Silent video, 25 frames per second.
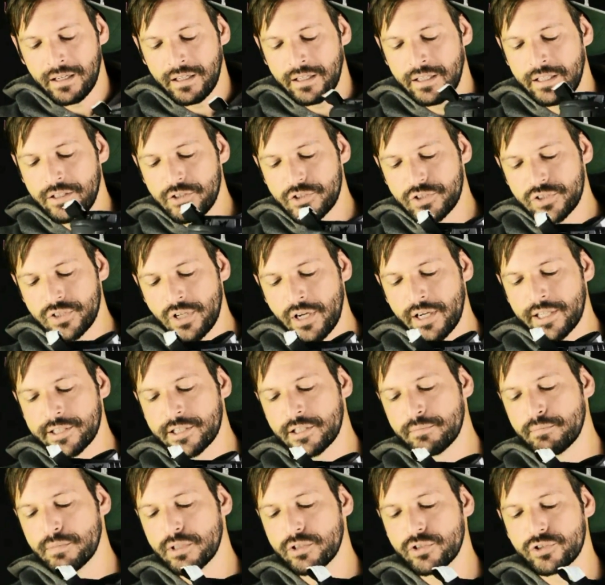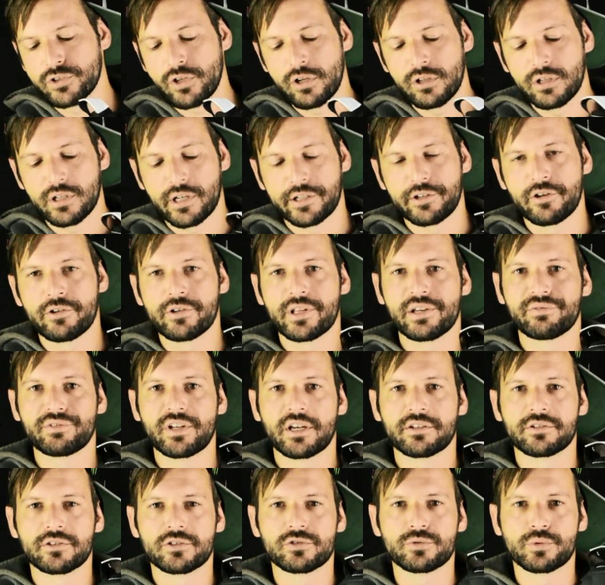Inside the midsole, I know they've
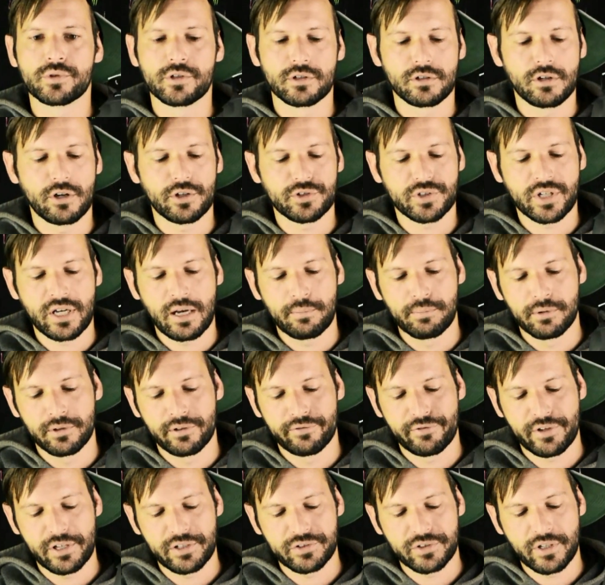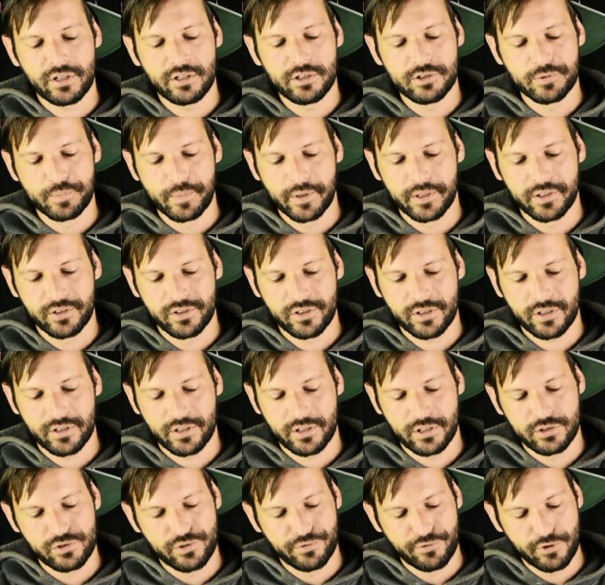done this with the last couple of SLs, but
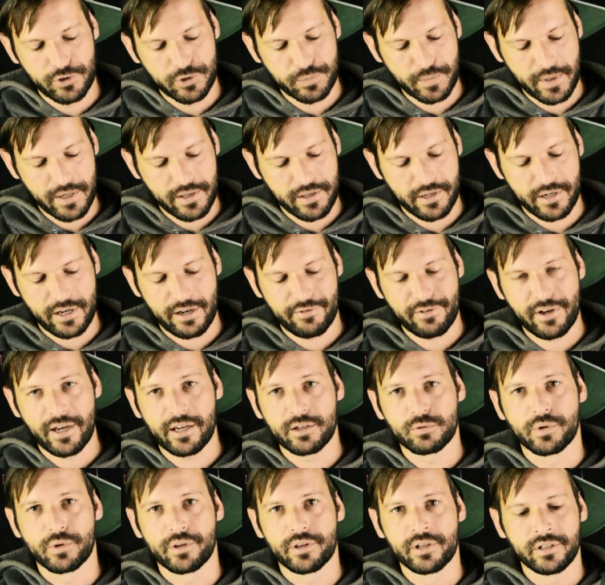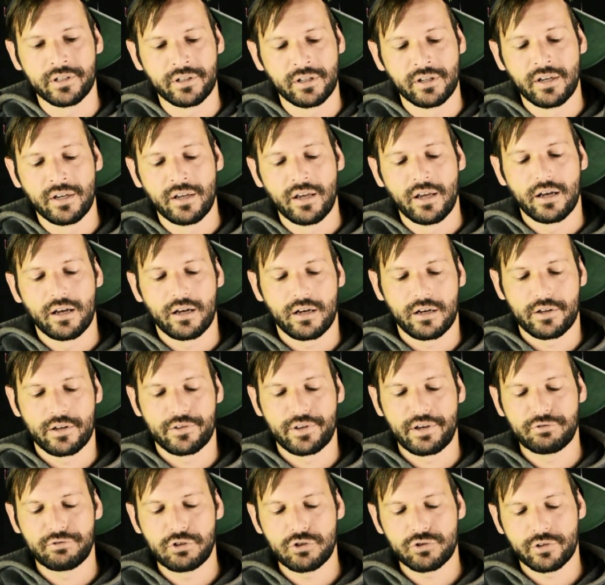it's the first pair that I've had with it.
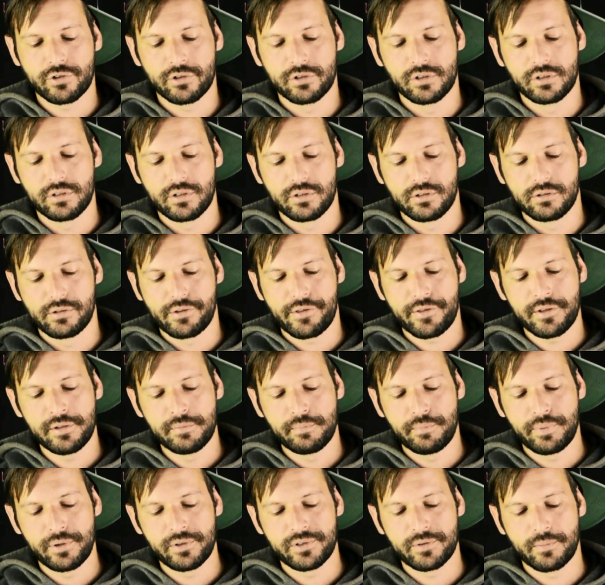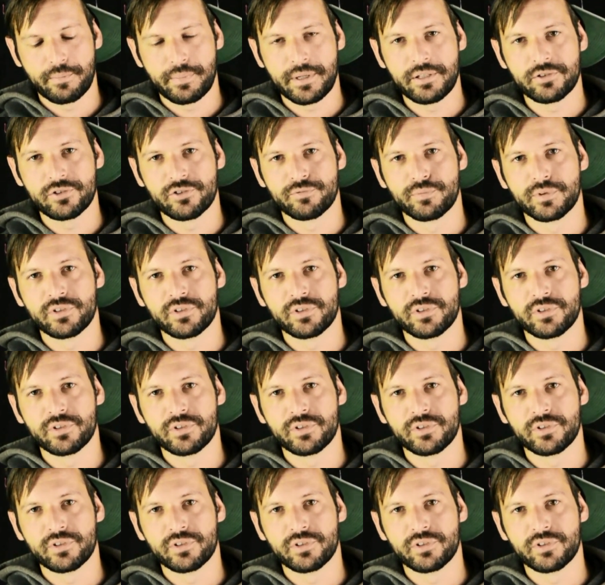They've just got a little thin piece of